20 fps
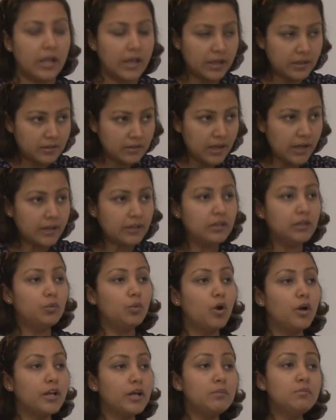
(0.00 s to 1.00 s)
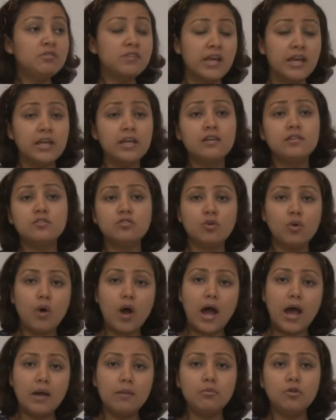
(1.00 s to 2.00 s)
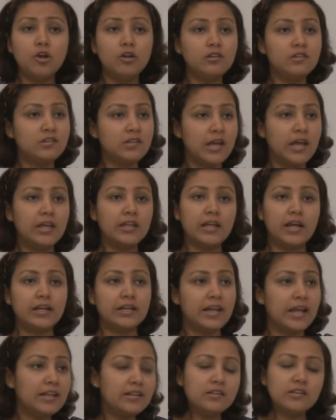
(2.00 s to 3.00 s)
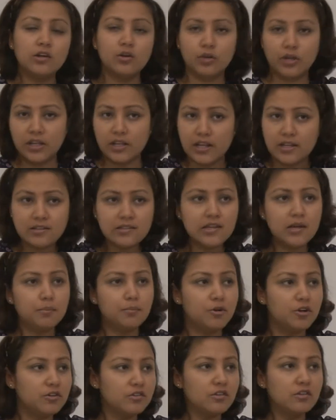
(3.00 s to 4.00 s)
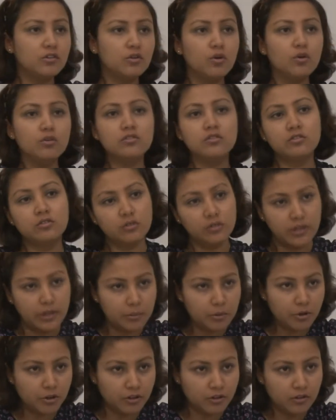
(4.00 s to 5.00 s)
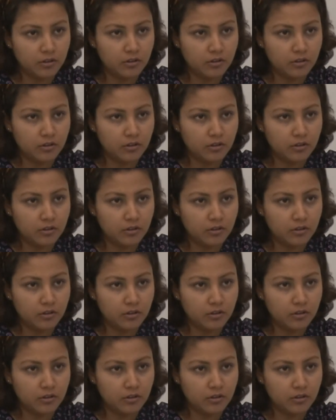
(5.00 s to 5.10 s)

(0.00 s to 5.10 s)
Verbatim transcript: Exactly. What I'm saying is, so I'm not saying that, let's say, okay, let's say a person goes into labor.